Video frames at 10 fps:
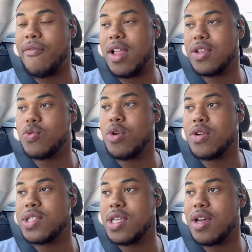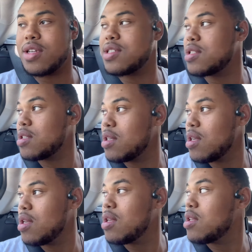like this world sucks.
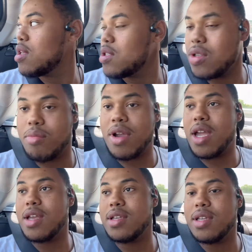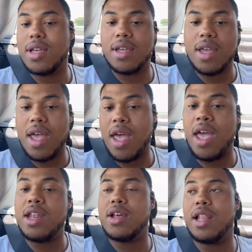So to bring
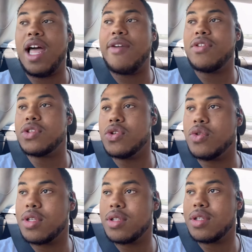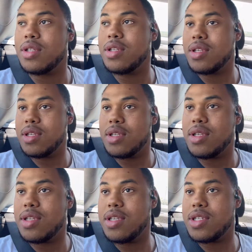another life into it
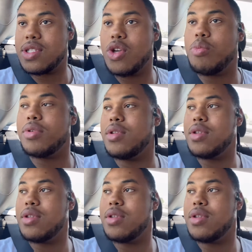is stupid.